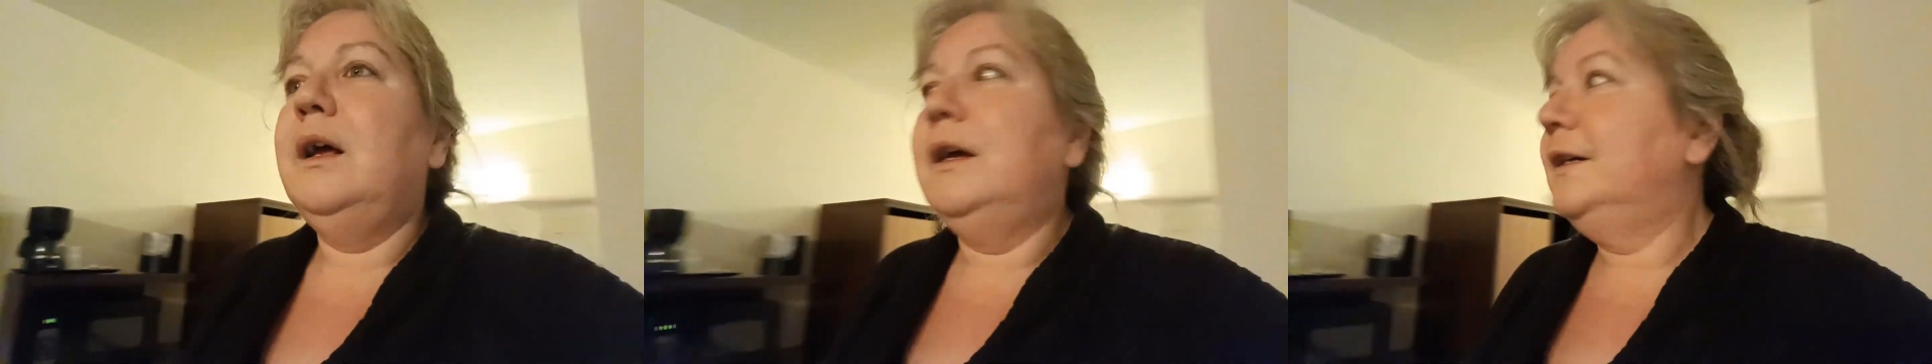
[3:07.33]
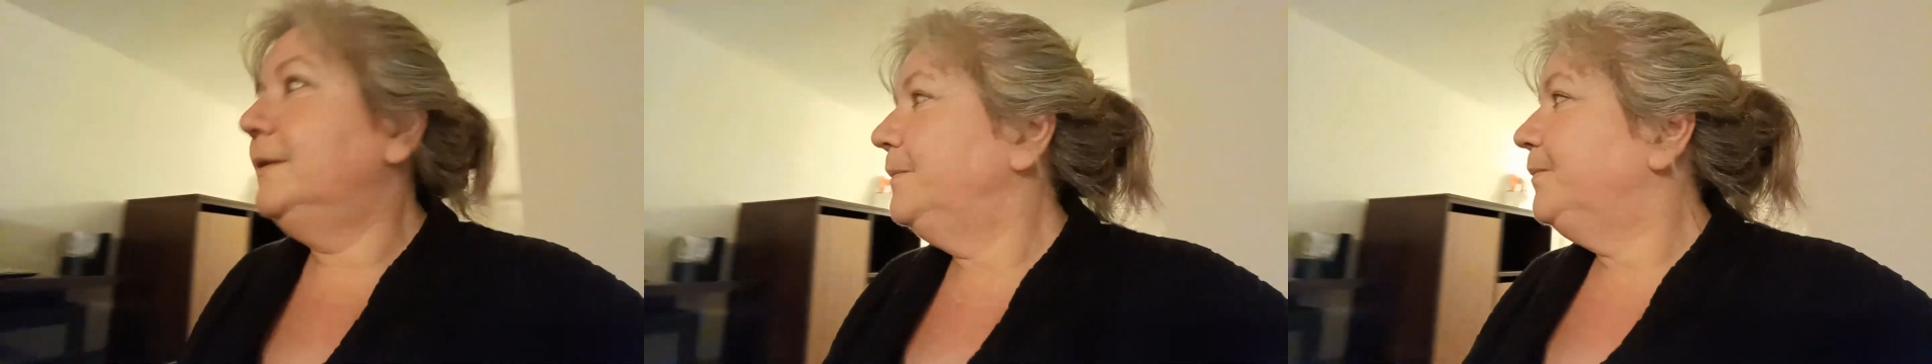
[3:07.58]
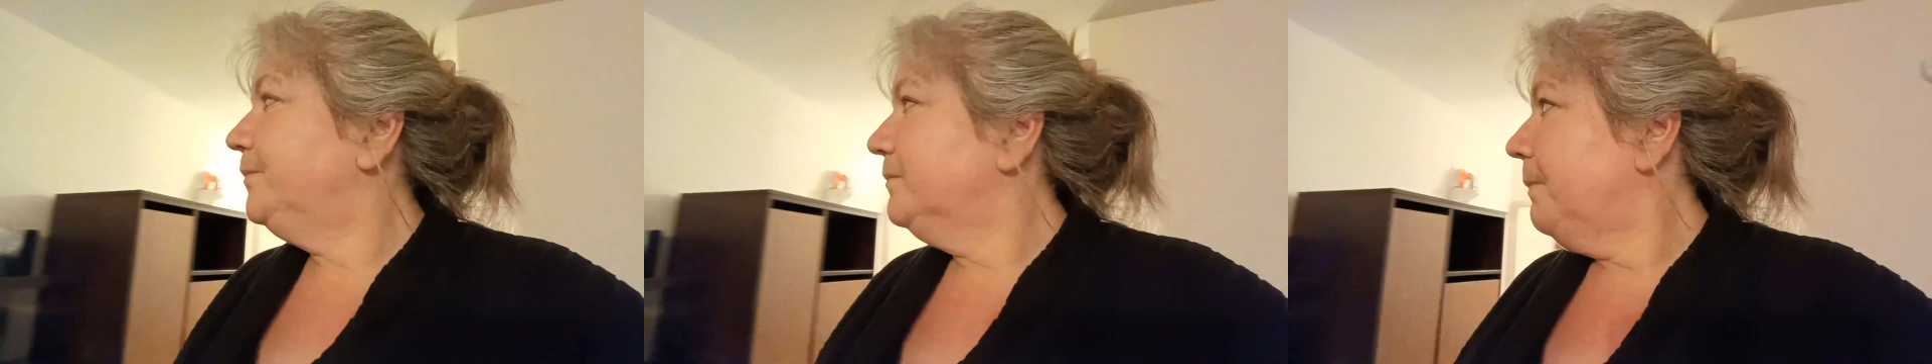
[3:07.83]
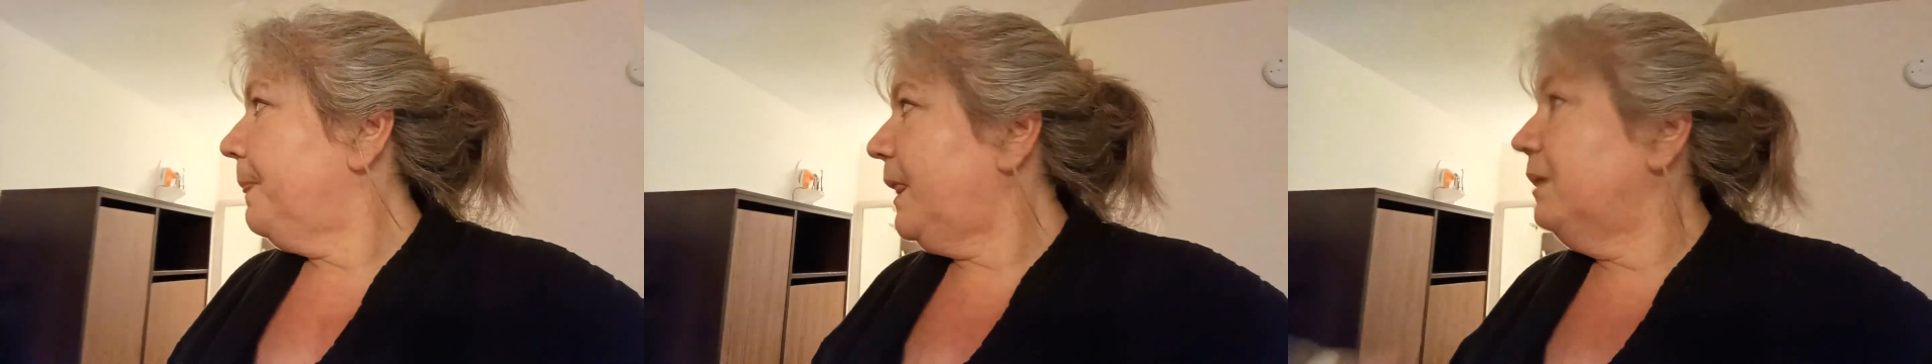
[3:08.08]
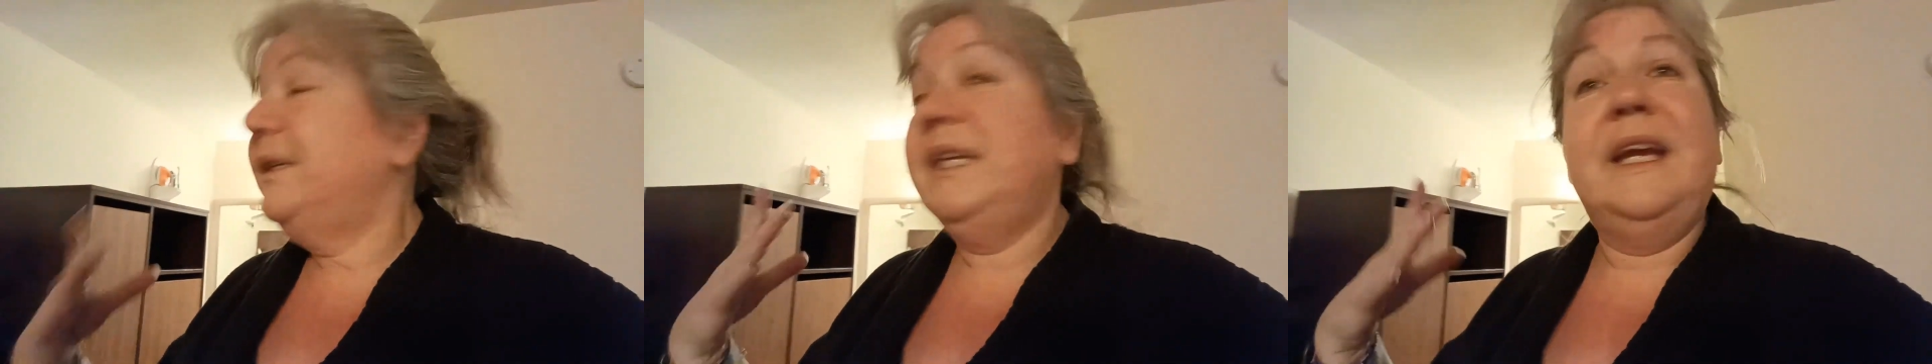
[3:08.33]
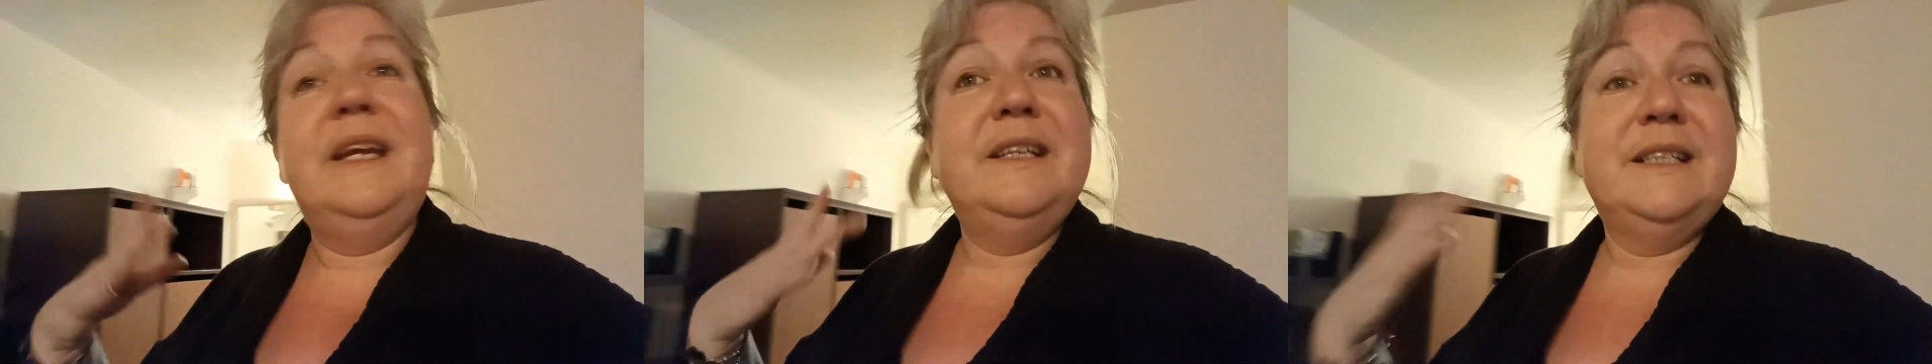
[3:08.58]
But
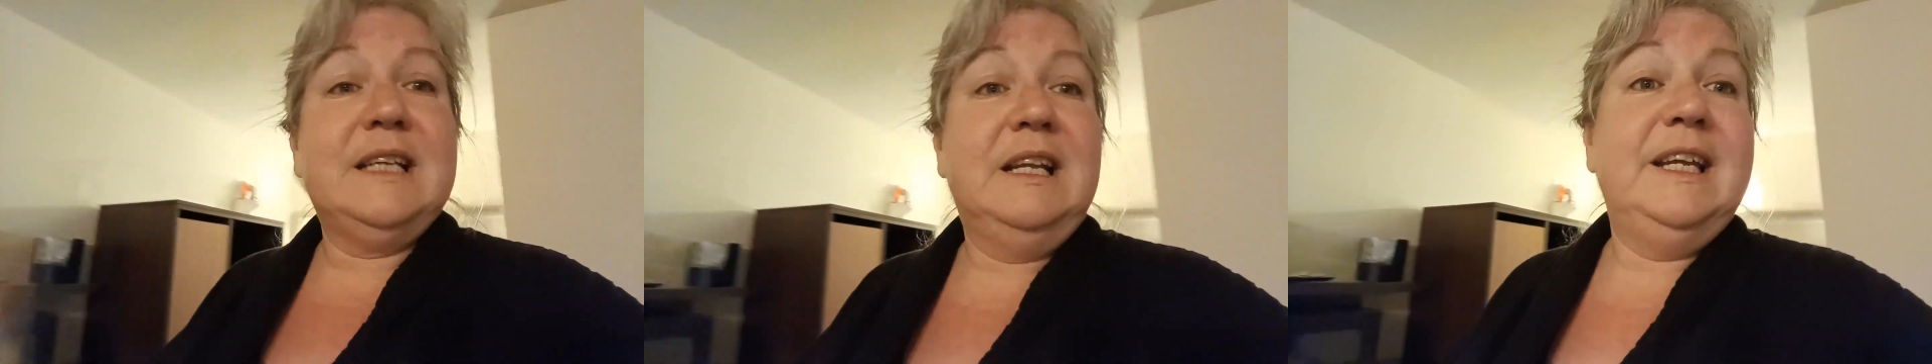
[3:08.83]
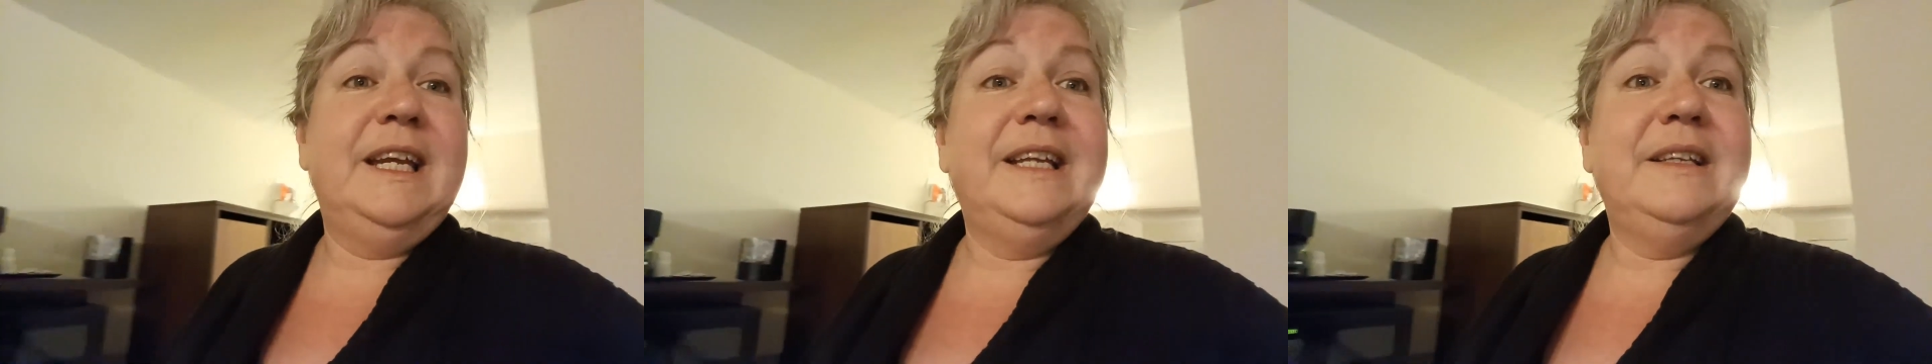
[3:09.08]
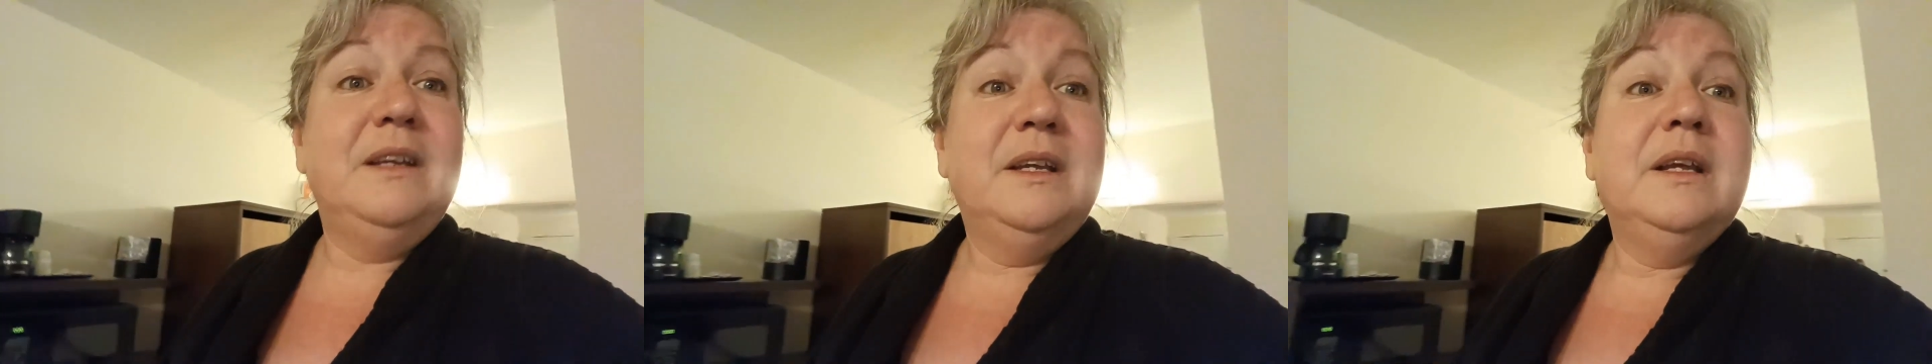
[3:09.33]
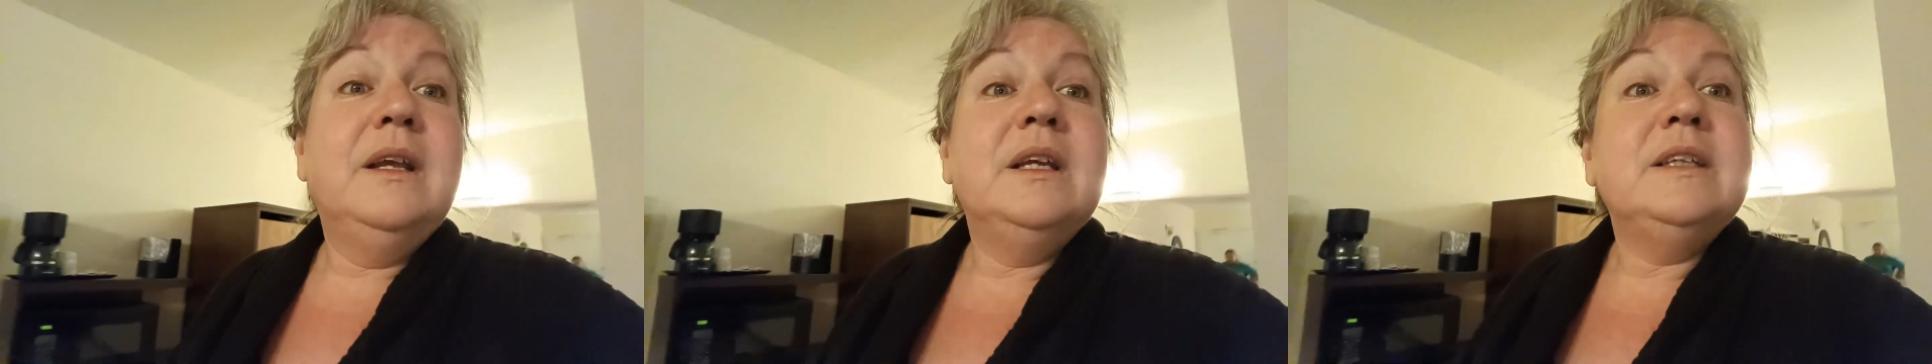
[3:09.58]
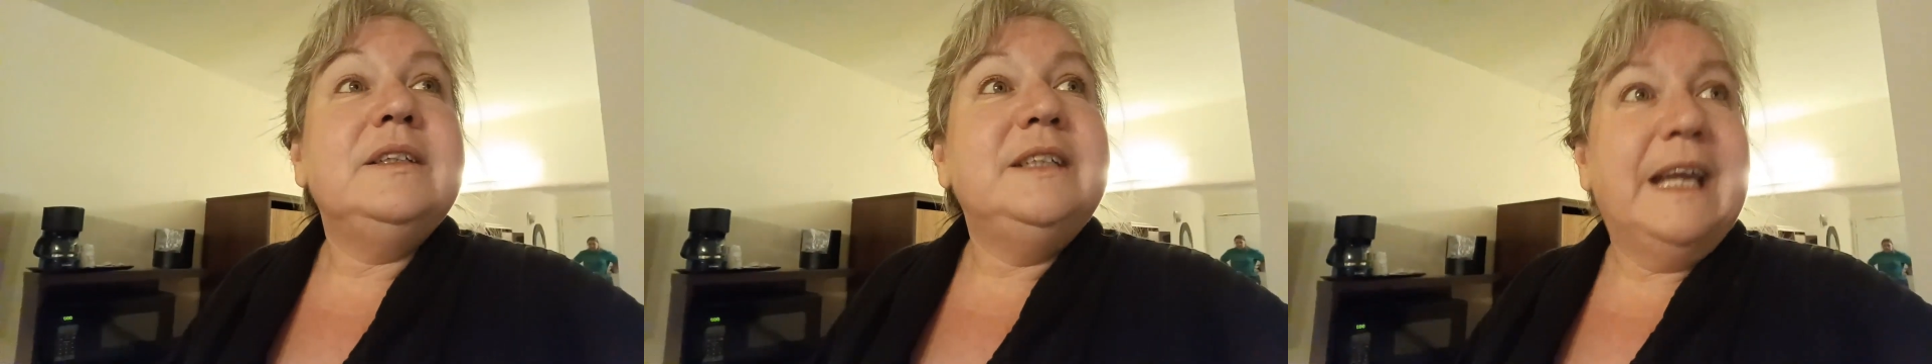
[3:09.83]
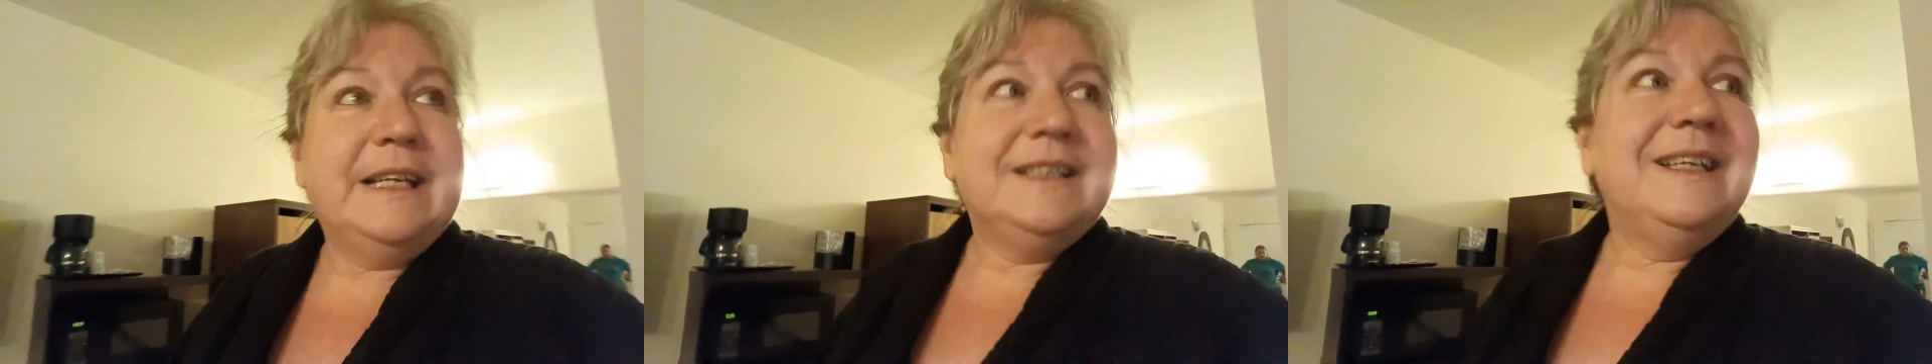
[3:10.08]
yeah, it's clean.
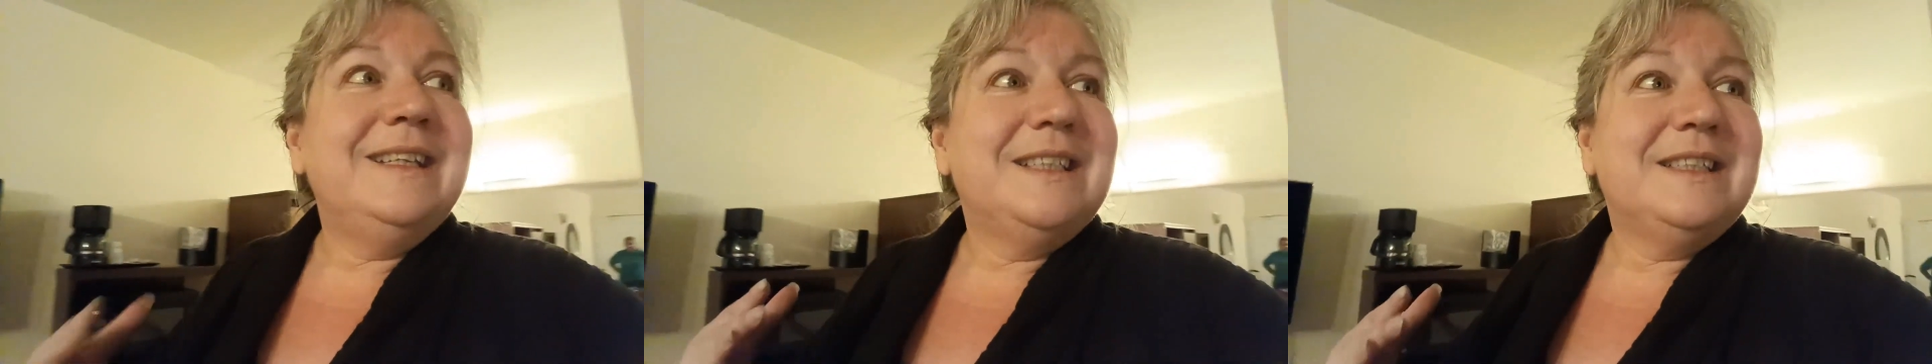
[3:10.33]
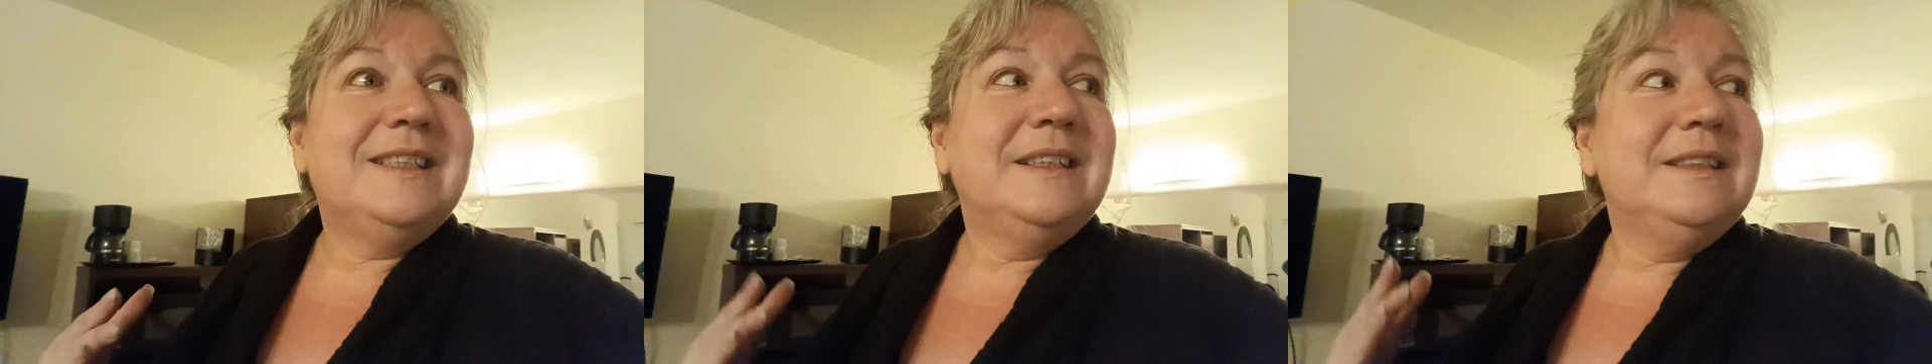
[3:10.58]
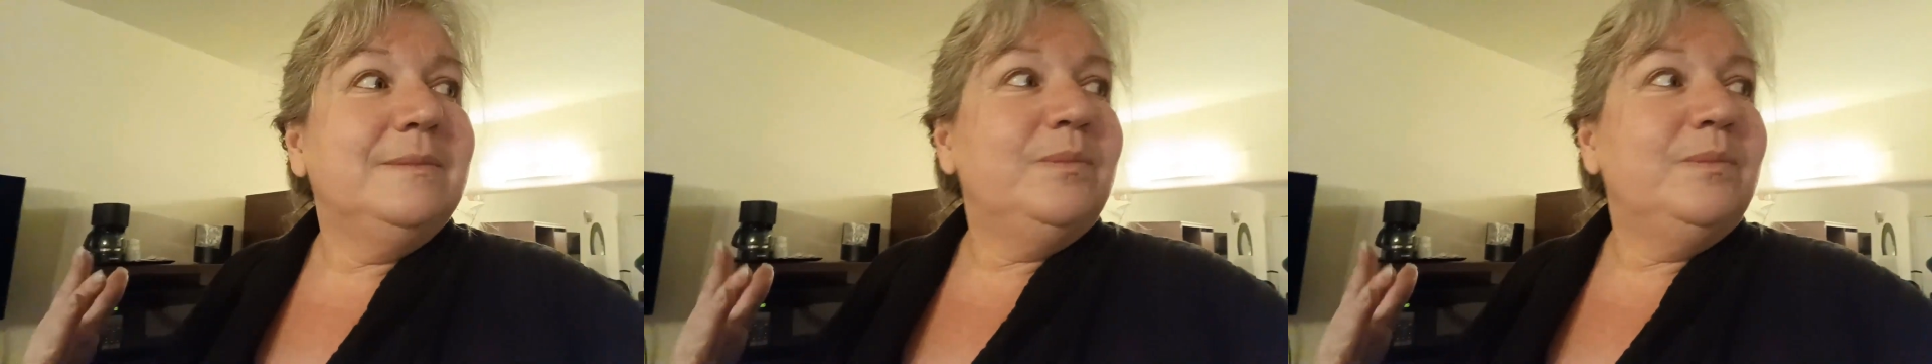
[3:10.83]
Yes, it's